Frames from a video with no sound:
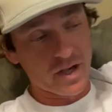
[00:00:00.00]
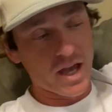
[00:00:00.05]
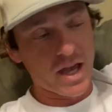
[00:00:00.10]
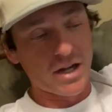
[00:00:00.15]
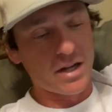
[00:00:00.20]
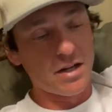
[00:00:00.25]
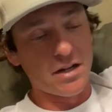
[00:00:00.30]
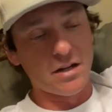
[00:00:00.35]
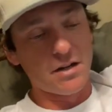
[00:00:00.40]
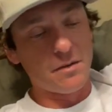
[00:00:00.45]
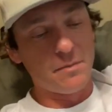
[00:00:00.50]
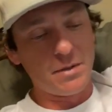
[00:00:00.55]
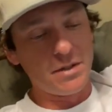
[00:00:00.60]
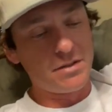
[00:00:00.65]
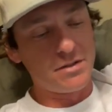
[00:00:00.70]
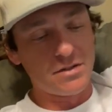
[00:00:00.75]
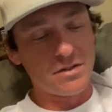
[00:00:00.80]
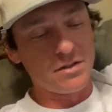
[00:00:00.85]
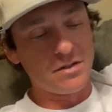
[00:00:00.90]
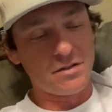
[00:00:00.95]
caddied in them.
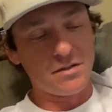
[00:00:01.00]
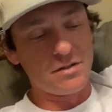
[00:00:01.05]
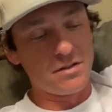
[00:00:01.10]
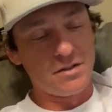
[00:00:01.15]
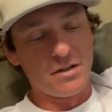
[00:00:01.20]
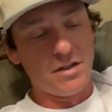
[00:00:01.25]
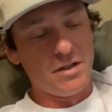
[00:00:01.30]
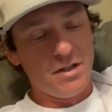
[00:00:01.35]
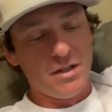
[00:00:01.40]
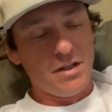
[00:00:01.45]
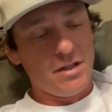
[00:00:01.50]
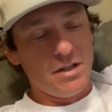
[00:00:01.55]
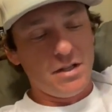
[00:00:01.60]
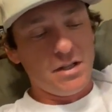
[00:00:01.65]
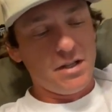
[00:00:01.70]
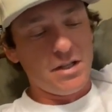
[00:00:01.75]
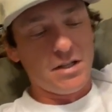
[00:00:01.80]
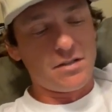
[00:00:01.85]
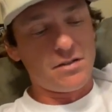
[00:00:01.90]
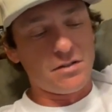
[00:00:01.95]
It's just
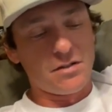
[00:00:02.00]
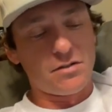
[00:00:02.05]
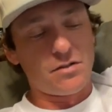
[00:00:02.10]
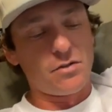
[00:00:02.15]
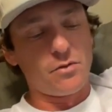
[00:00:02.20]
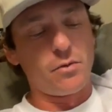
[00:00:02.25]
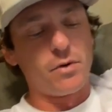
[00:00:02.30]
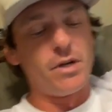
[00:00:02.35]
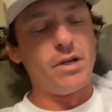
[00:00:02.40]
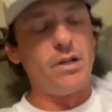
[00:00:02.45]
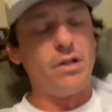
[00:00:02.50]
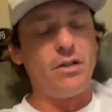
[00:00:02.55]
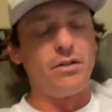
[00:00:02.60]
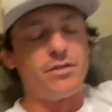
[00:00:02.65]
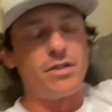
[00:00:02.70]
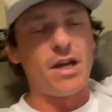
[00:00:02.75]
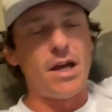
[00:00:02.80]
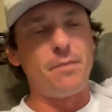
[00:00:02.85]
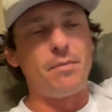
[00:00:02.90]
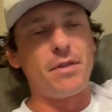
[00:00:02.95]
it's a surreal
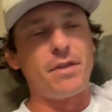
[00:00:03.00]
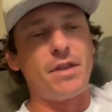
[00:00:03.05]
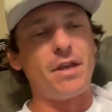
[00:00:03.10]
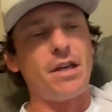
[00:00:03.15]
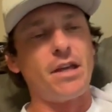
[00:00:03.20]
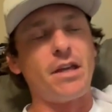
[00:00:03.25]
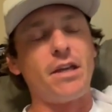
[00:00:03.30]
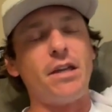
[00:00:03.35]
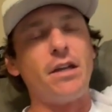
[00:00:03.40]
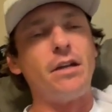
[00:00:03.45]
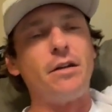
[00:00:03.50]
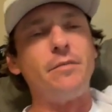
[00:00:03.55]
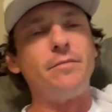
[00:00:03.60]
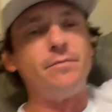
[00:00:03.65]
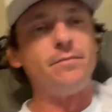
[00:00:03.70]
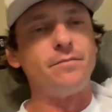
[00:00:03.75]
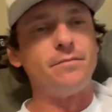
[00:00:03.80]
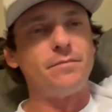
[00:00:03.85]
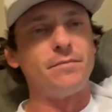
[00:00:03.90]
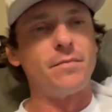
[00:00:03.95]
type of thing, you know.
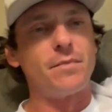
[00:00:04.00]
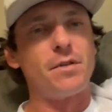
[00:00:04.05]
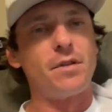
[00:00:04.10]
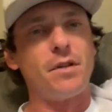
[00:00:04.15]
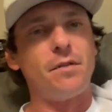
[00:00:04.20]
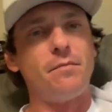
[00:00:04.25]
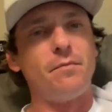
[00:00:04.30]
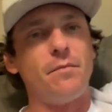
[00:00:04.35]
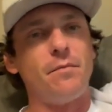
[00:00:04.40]
It's, a